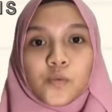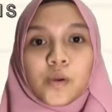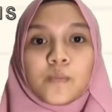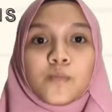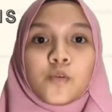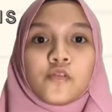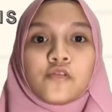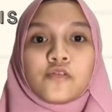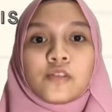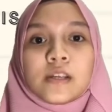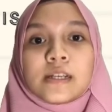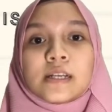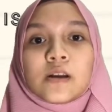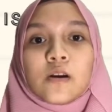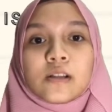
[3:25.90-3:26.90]
we move to
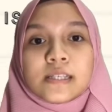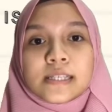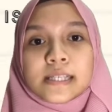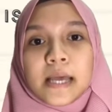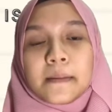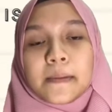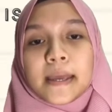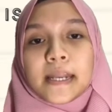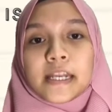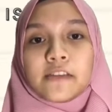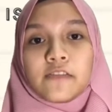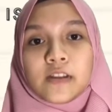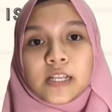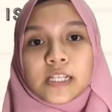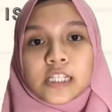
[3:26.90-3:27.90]
the concept and
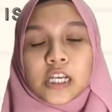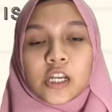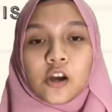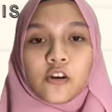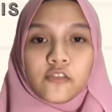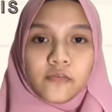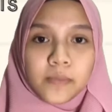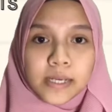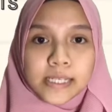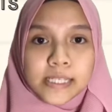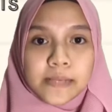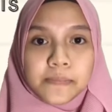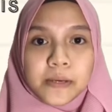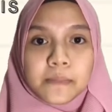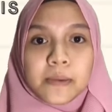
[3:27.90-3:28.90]
definition of
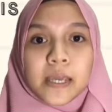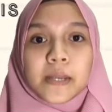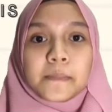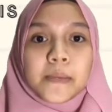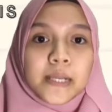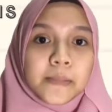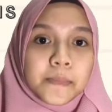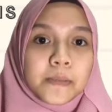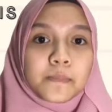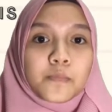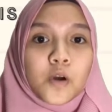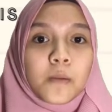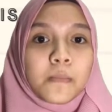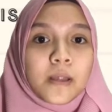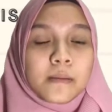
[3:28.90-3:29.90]
maximum and minimum
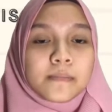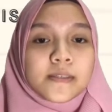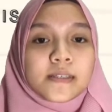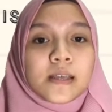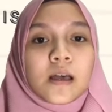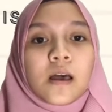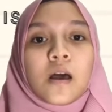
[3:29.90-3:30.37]
problems.